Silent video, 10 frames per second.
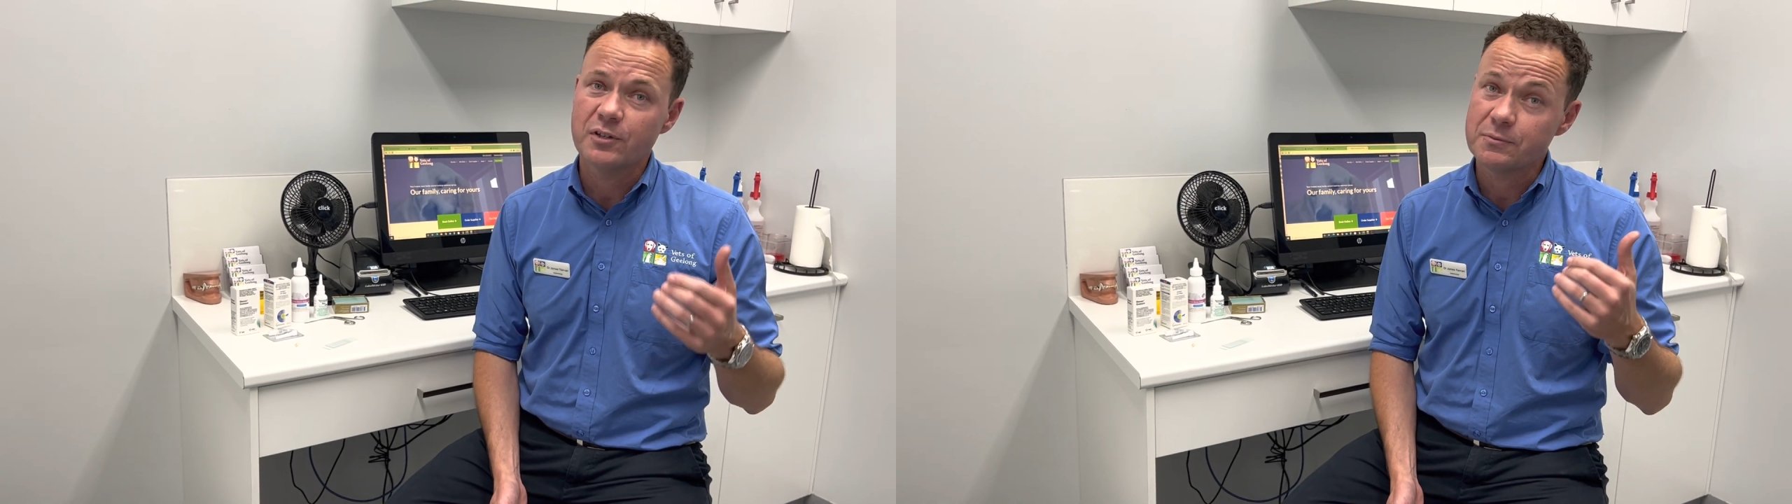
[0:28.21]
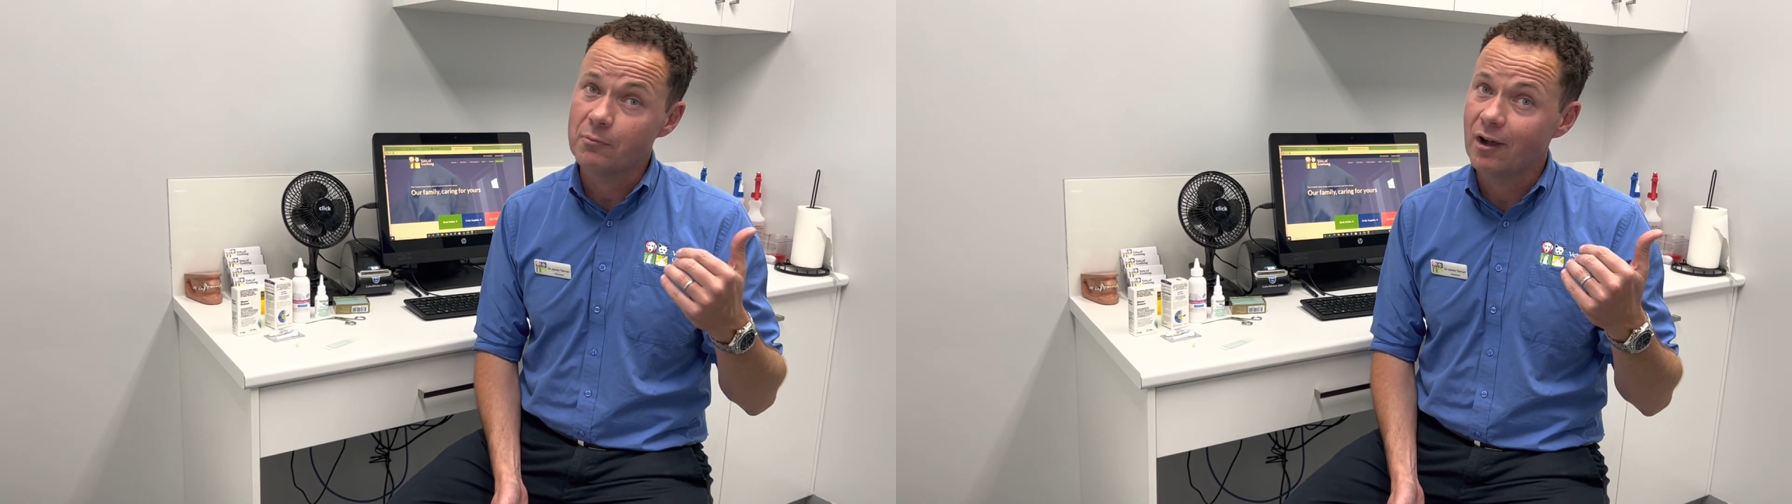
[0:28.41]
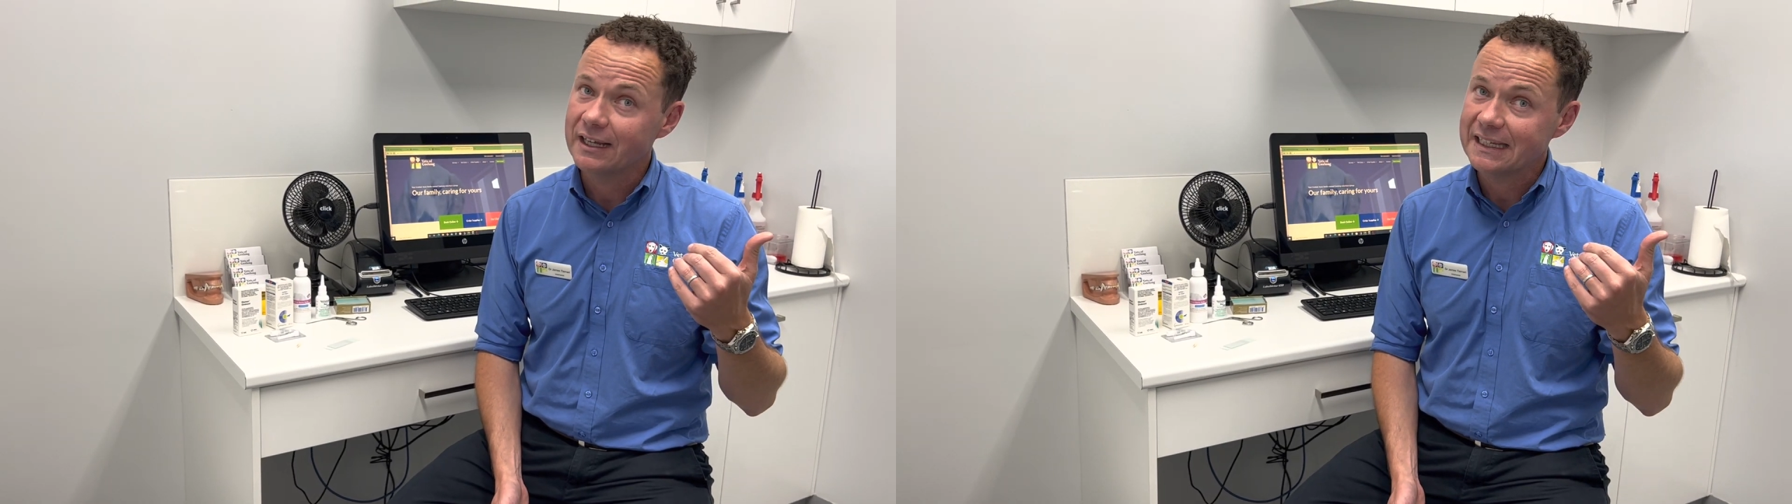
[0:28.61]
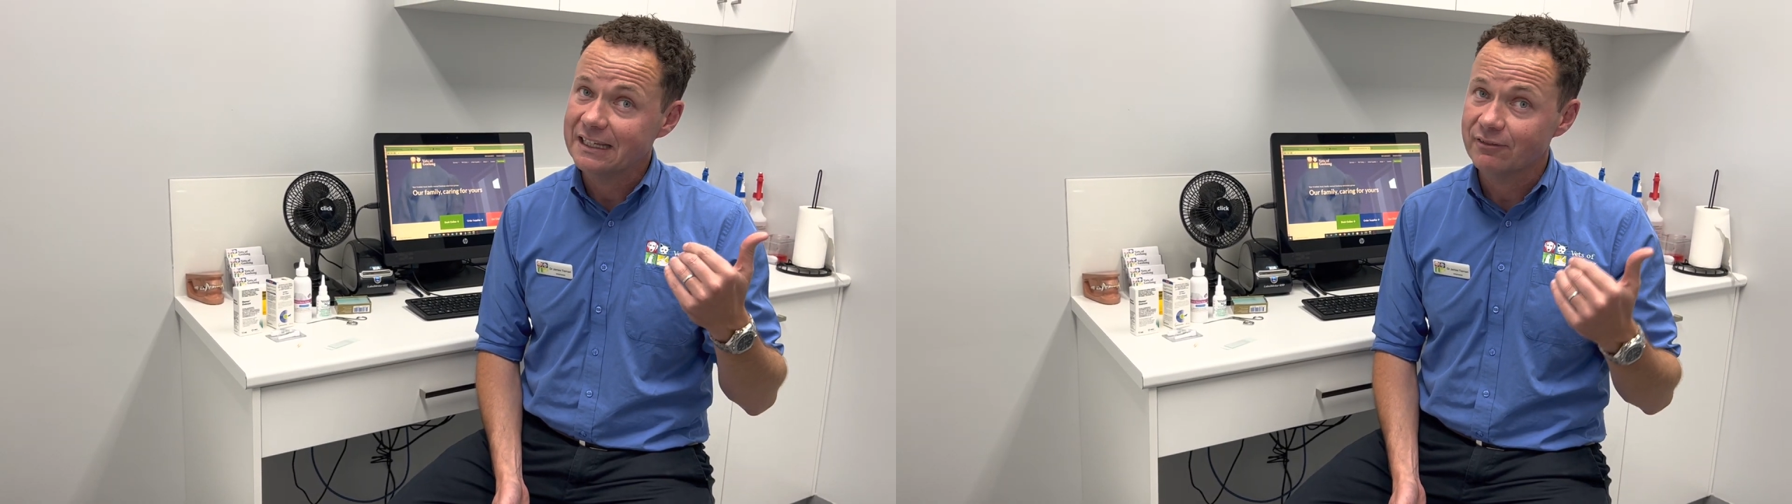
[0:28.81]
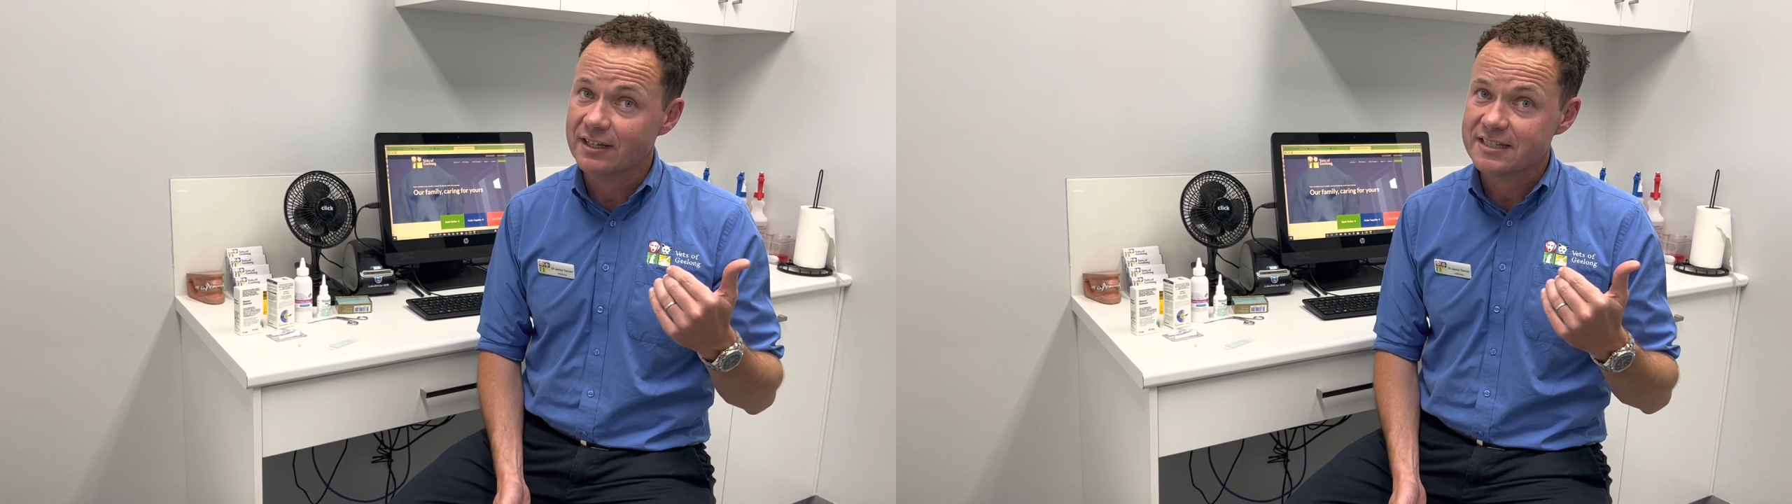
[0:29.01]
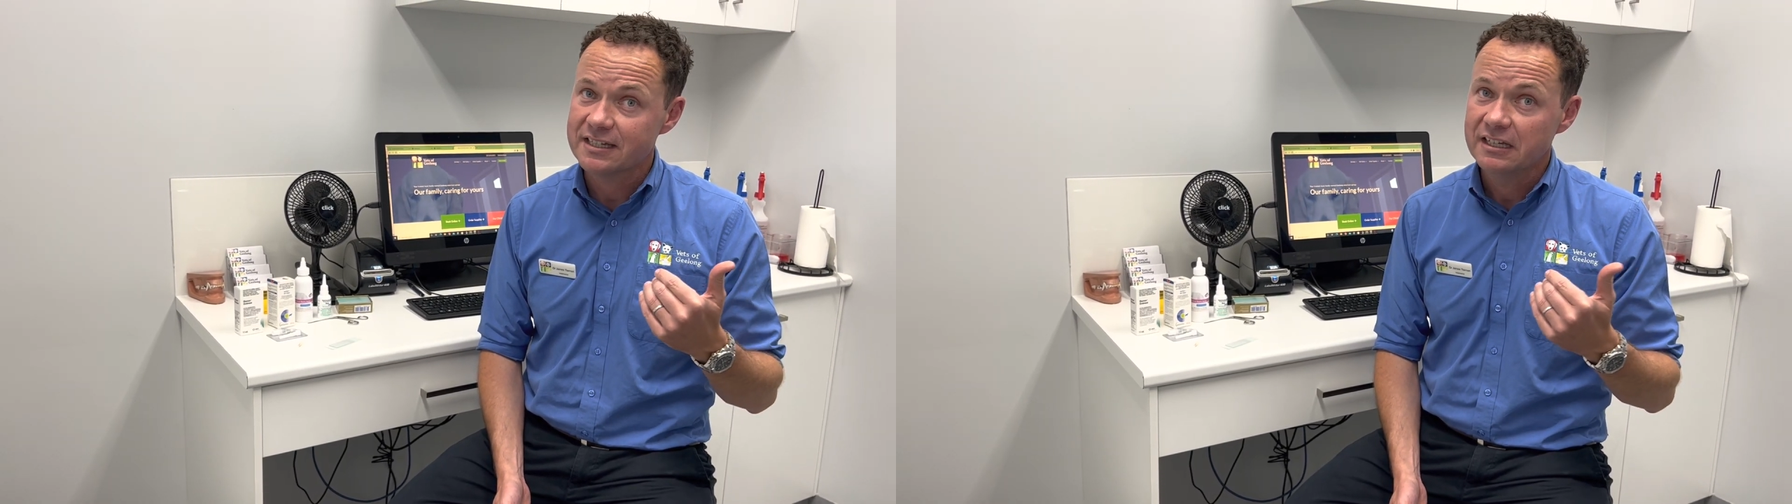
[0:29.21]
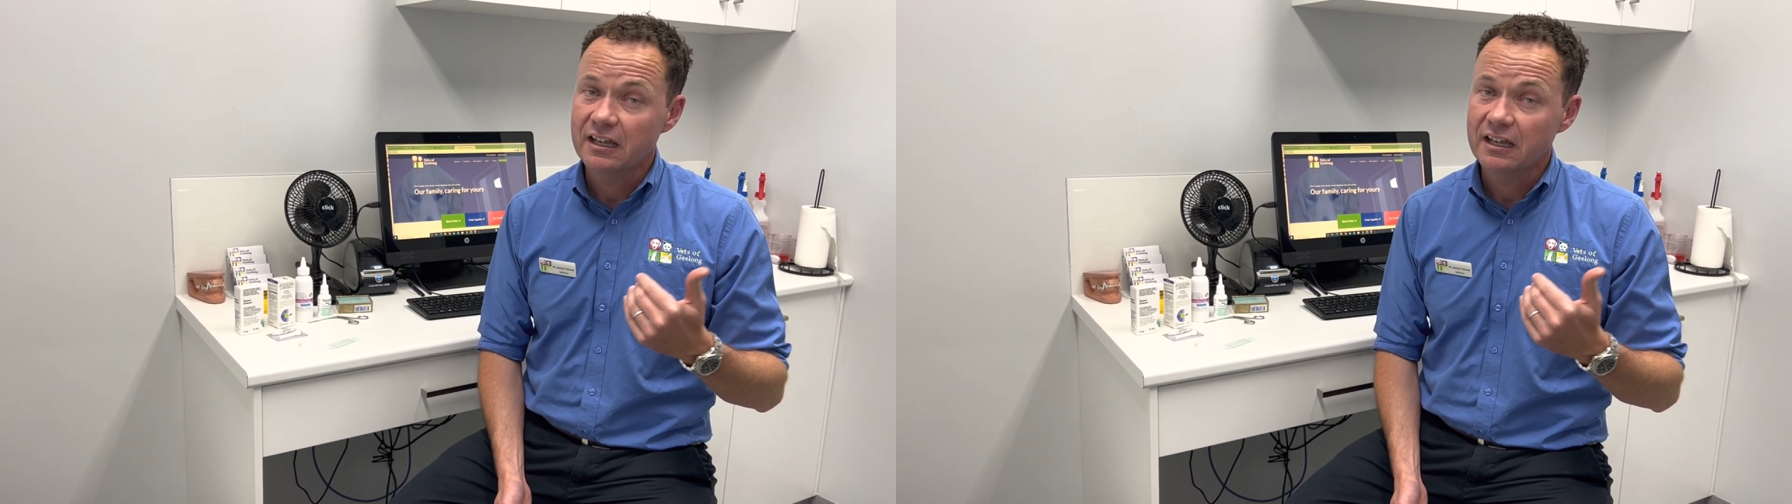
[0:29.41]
which might give us